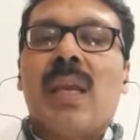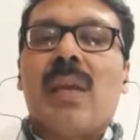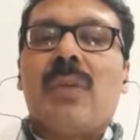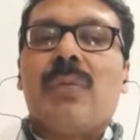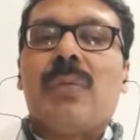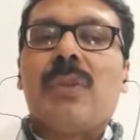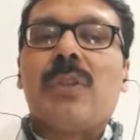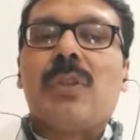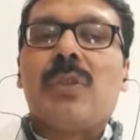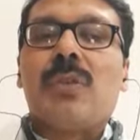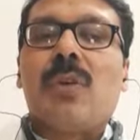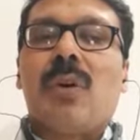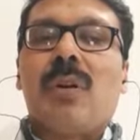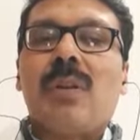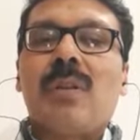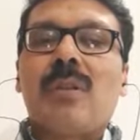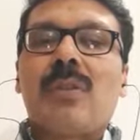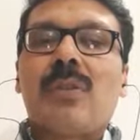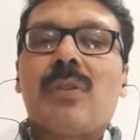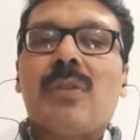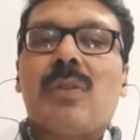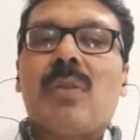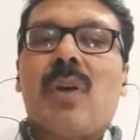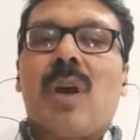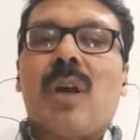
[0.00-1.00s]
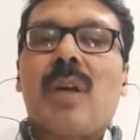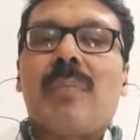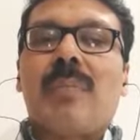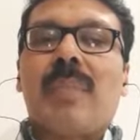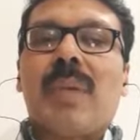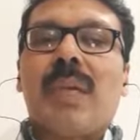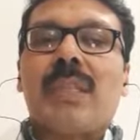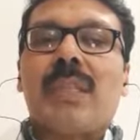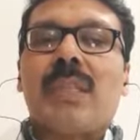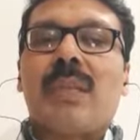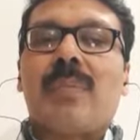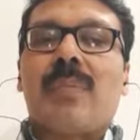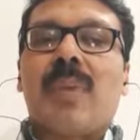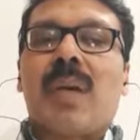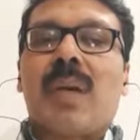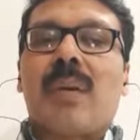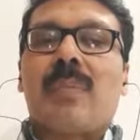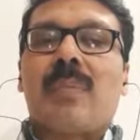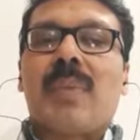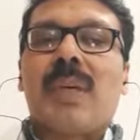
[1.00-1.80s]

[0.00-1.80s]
We should also not measure blood